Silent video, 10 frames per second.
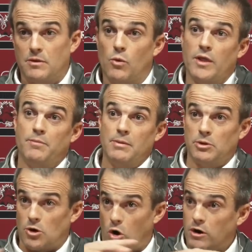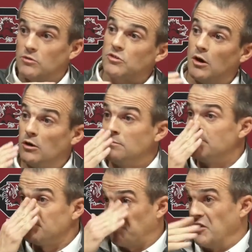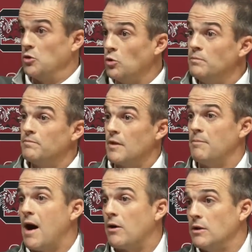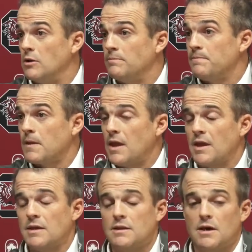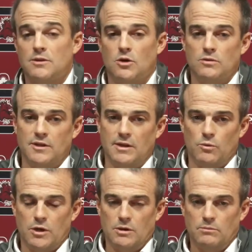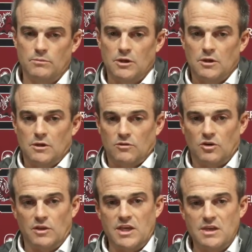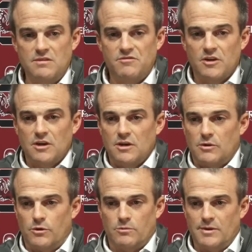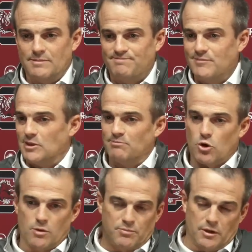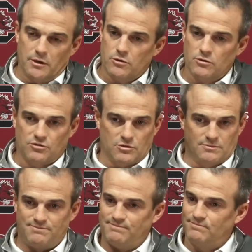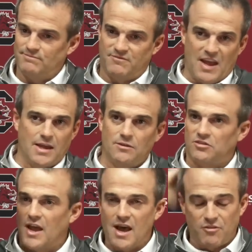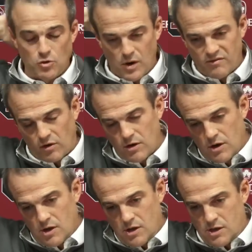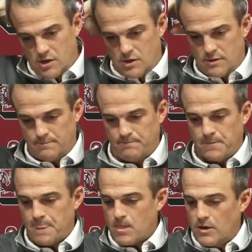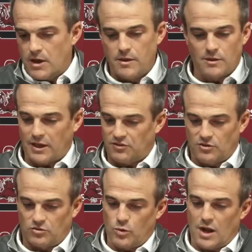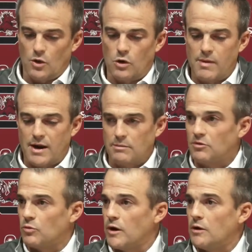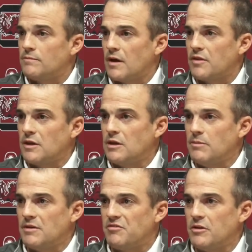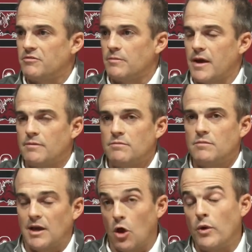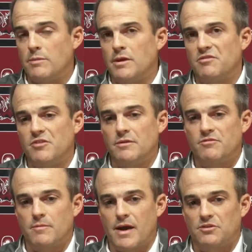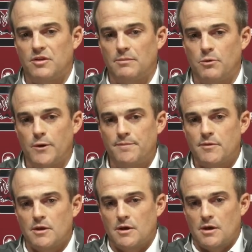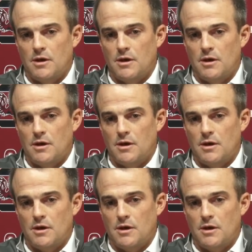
way that people at Arkansas feel about him and didn't want him to leave, whether it be, you know, current players or fans, staff, whoever. And then, like I said, just what I know about him as well. I think he'd be a fit from that. I know he'd be a fit from that standpoint.